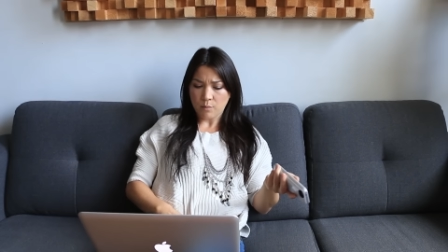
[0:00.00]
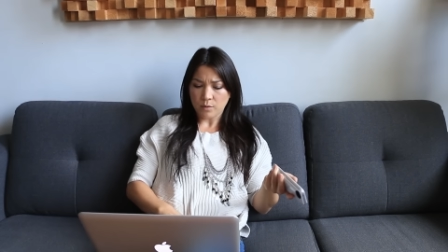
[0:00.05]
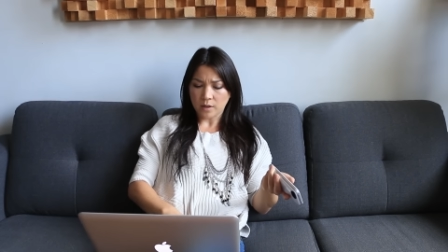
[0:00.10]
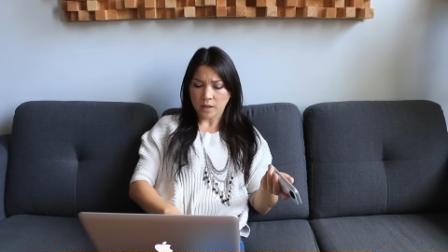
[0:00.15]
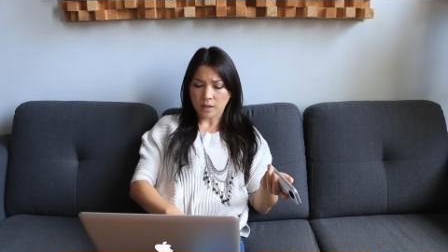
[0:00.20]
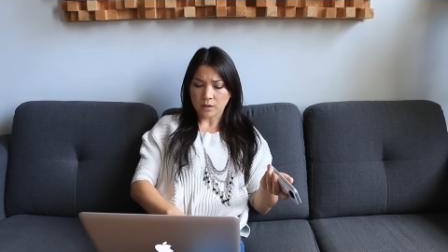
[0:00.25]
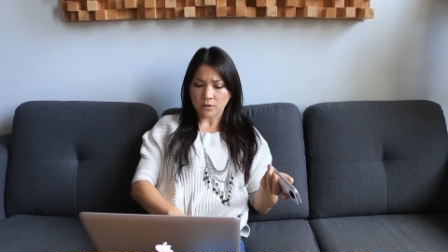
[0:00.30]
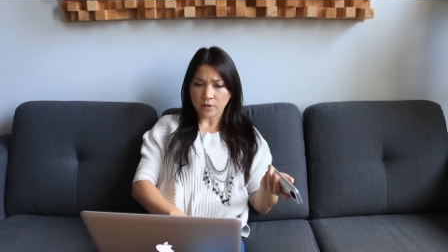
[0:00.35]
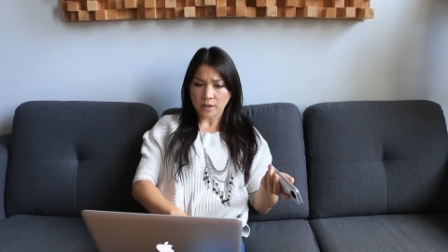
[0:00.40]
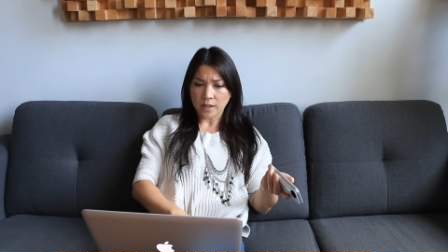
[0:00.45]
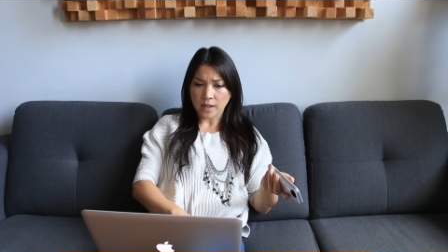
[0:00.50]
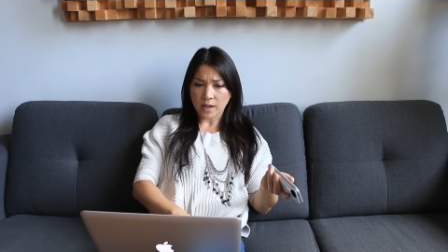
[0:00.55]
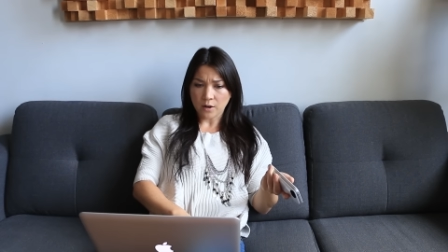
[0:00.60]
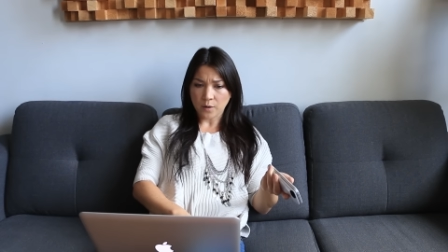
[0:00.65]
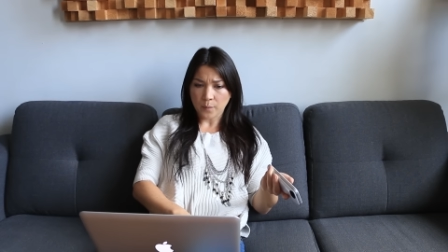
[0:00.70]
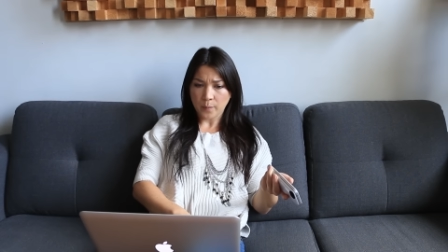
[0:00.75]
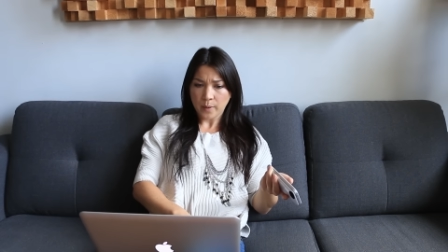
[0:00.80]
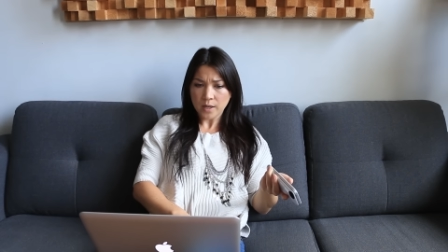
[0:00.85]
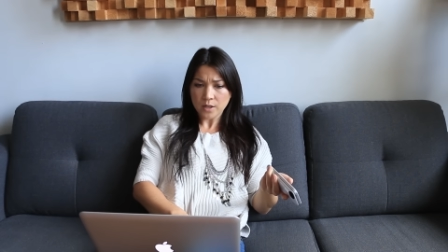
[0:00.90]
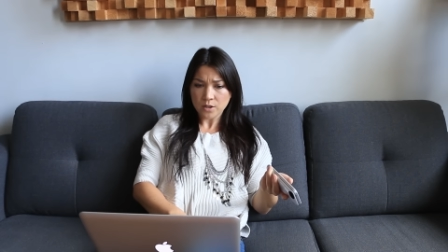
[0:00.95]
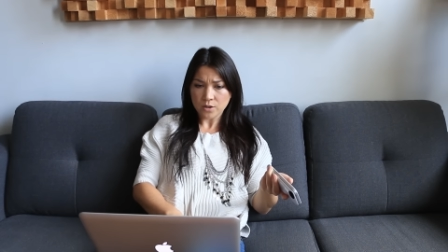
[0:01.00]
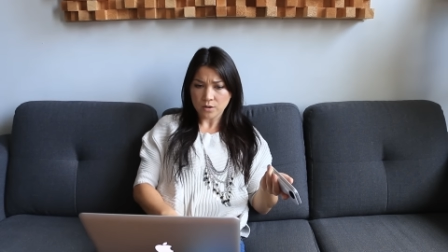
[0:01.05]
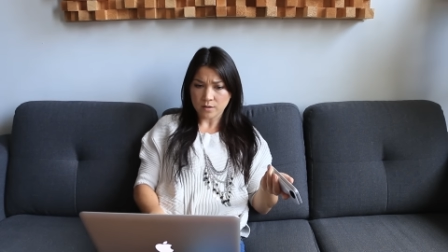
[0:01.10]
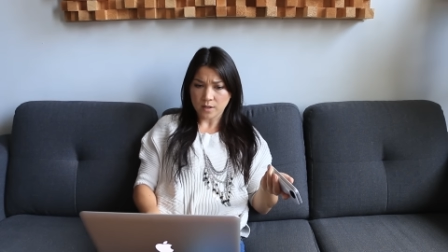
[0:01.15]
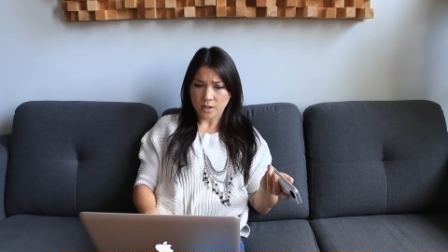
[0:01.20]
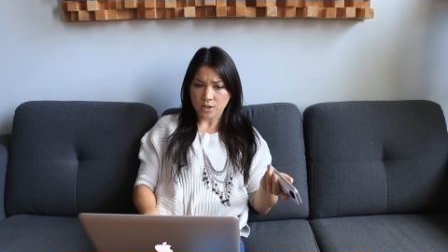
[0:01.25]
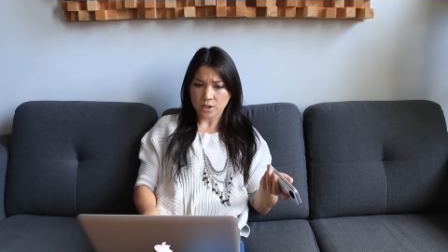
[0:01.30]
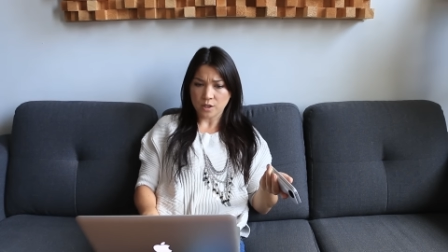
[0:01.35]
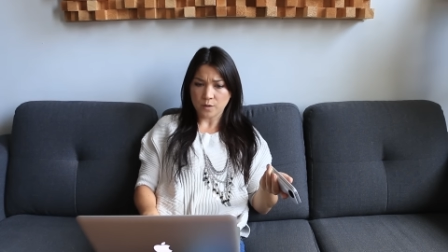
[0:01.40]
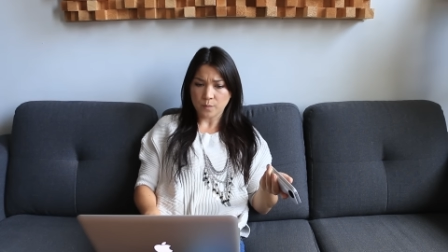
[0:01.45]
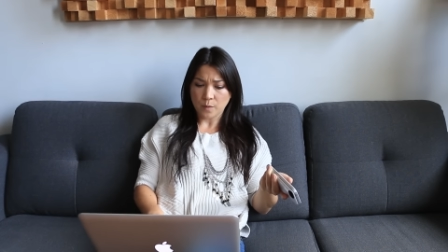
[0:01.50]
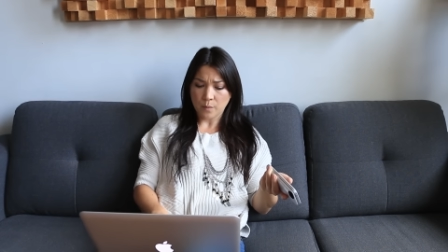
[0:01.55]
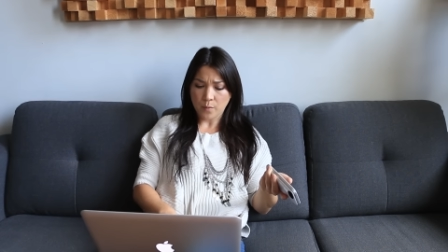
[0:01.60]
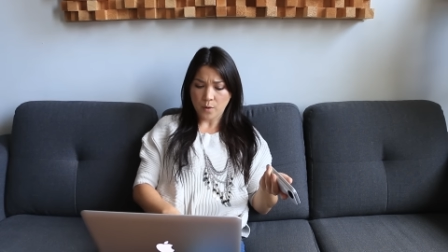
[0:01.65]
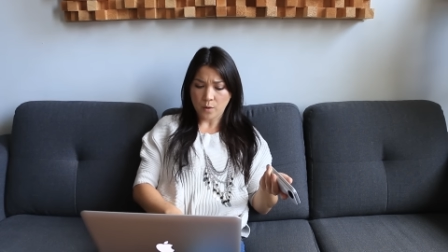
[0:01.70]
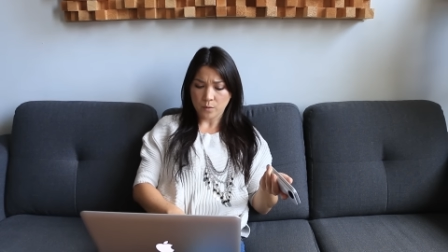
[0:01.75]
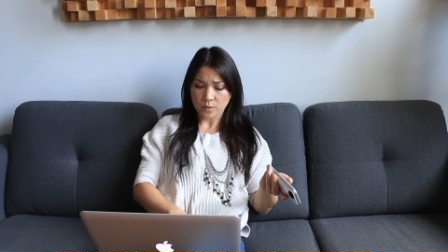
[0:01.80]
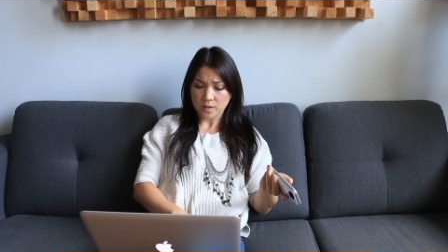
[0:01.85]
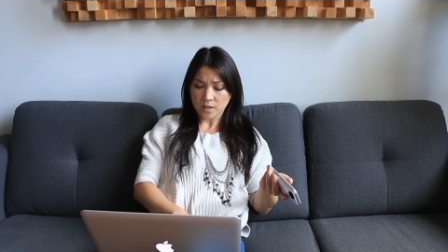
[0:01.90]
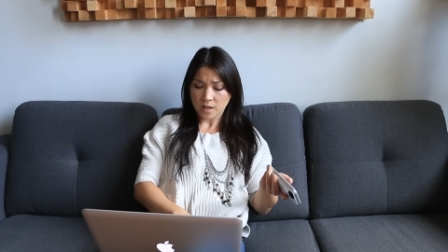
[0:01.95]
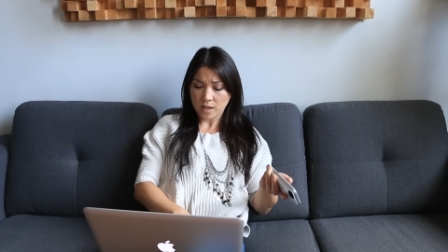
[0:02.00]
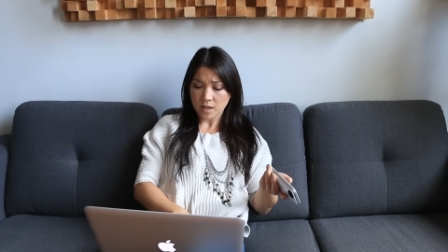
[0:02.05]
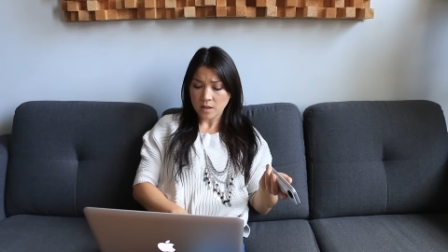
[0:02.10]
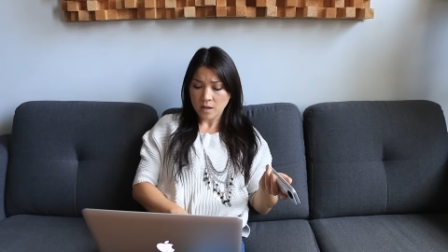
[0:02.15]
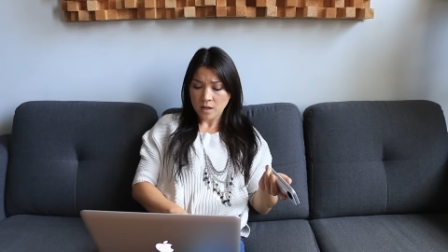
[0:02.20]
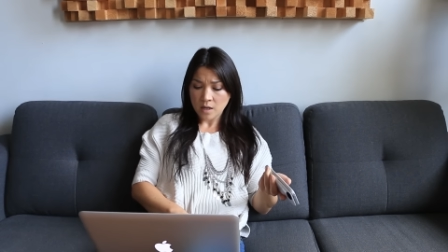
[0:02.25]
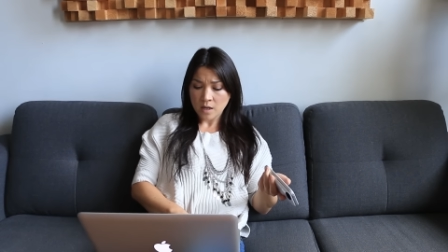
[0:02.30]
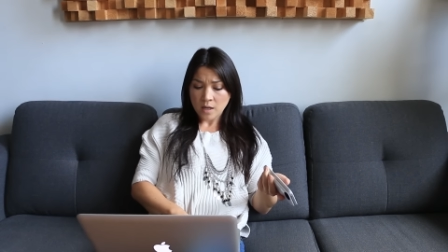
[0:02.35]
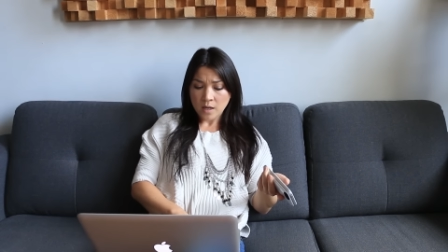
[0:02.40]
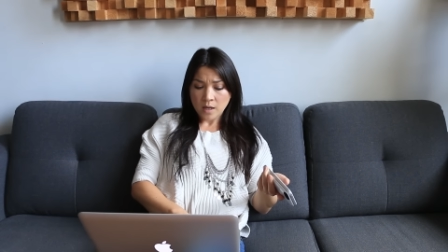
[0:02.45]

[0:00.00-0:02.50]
but like looking at her pictures that she's been posting,